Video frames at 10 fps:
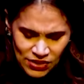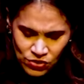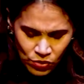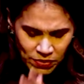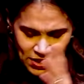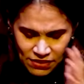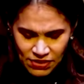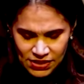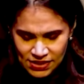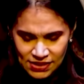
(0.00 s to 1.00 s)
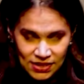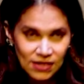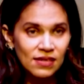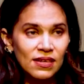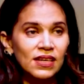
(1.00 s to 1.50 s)
are so many verses
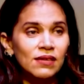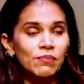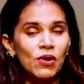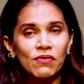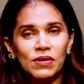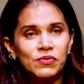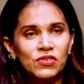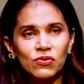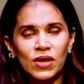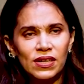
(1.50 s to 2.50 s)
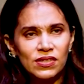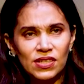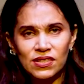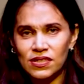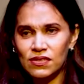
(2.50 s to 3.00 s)
in Proverbs, you can
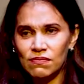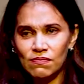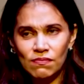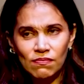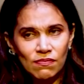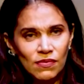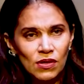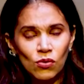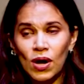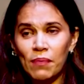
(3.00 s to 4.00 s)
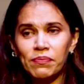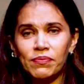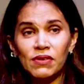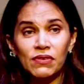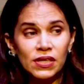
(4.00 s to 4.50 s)
just look
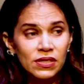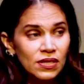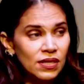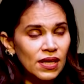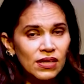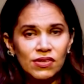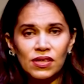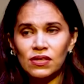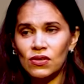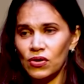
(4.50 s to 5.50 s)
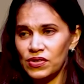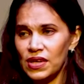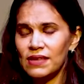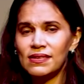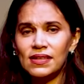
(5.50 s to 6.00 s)
up the word correction or
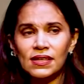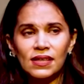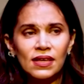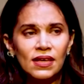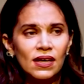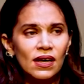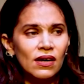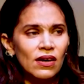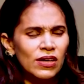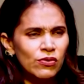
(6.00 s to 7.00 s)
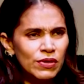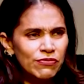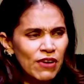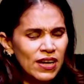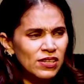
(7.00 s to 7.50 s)
chastening, and you will
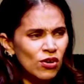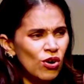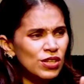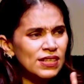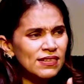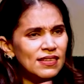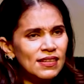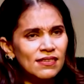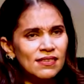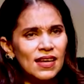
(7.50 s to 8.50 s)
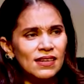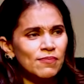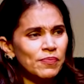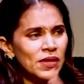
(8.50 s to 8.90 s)
find all these things that,